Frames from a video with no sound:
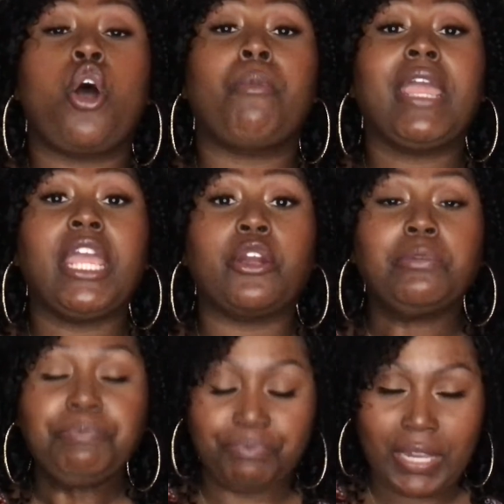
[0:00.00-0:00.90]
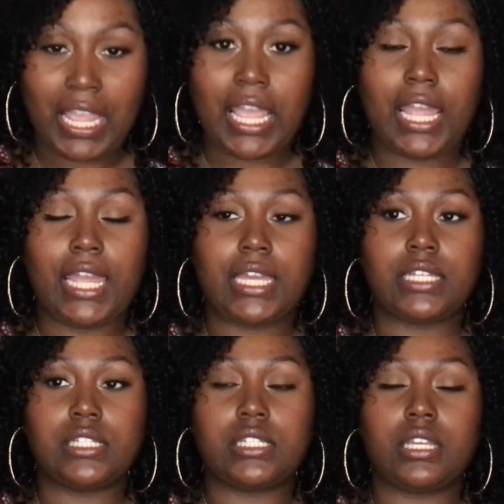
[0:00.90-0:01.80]
all my hair
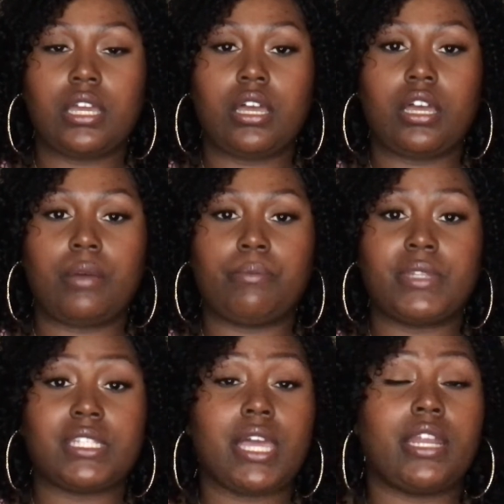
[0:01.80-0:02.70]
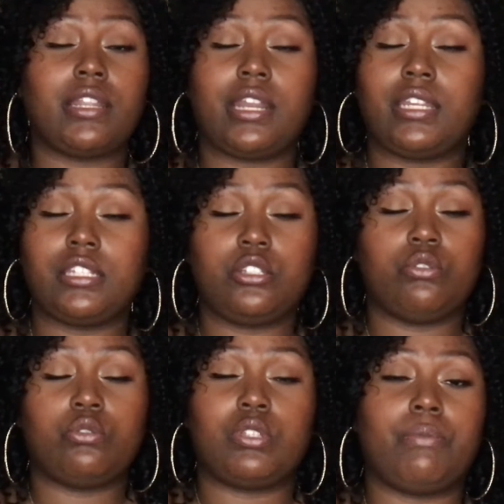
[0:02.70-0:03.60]
and um, decided that I needed to
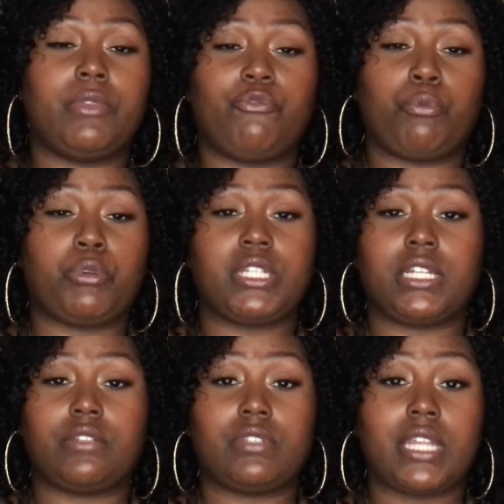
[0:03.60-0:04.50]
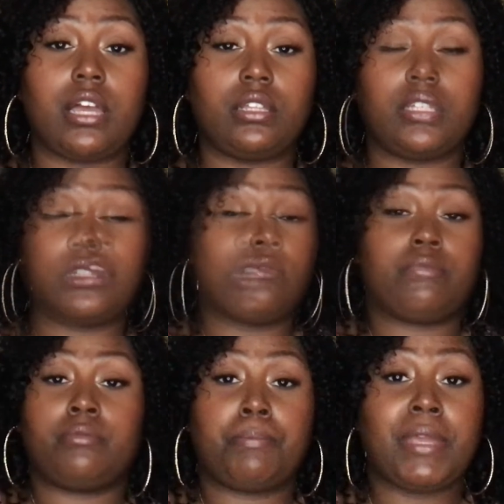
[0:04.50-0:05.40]
do something for protective styling.
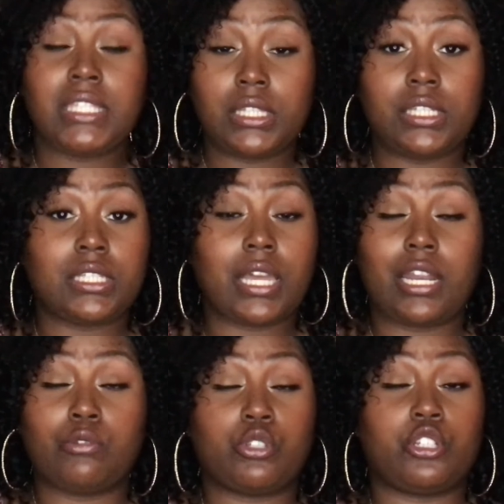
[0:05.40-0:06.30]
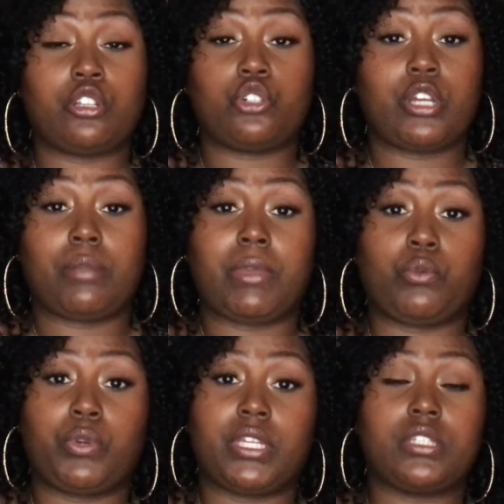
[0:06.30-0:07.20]
Basically decided I was gonna start trying to
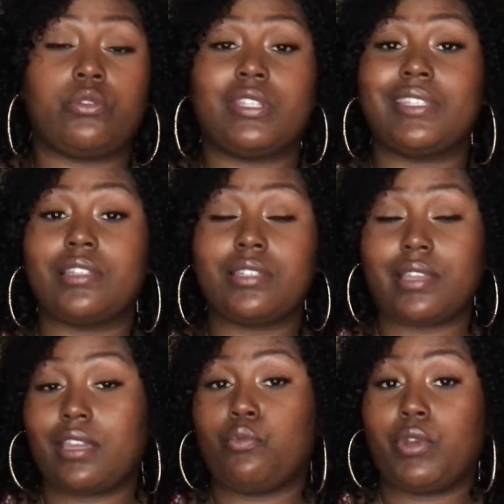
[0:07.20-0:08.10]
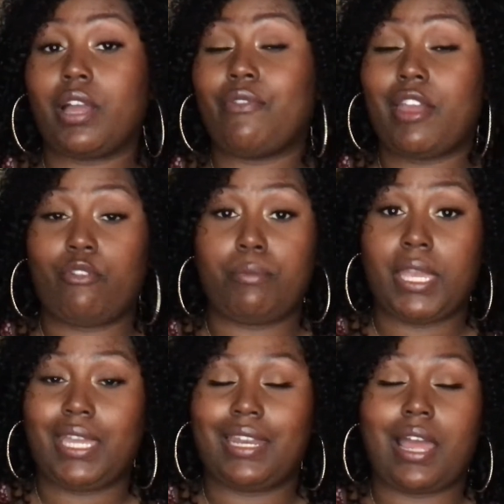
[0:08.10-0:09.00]
make wigs. So this is the second wig I've ever
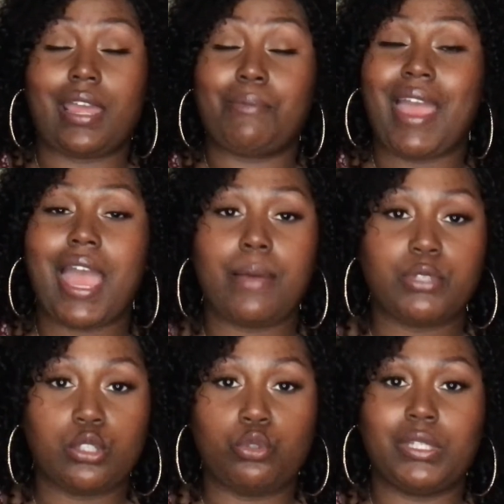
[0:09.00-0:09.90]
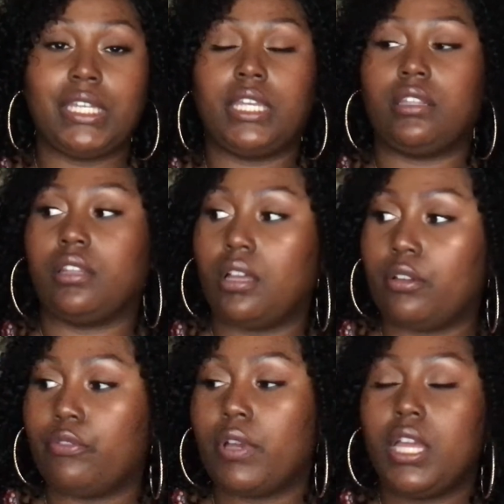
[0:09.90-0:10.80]
made and I am absolutely in
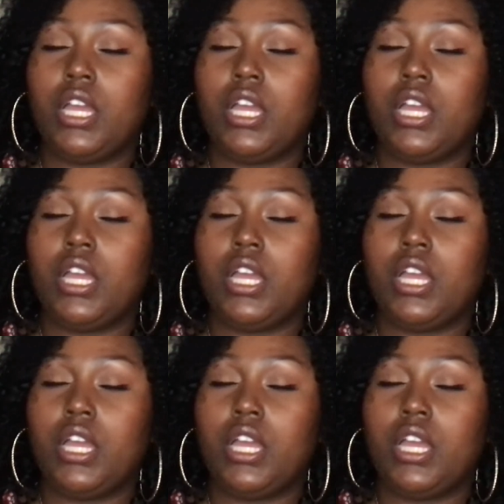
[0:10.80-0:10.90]
love.